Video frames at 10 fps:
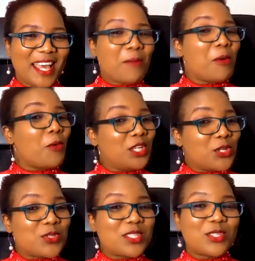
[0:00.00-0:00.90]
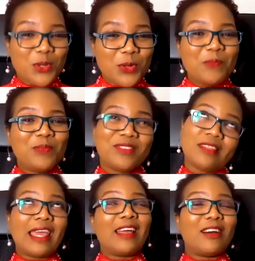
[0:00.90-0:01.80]
But we used Zoom,
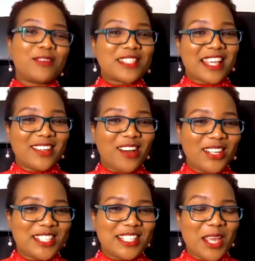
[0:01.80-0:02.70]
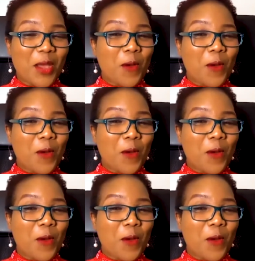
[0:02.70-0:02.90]
thank God for technology.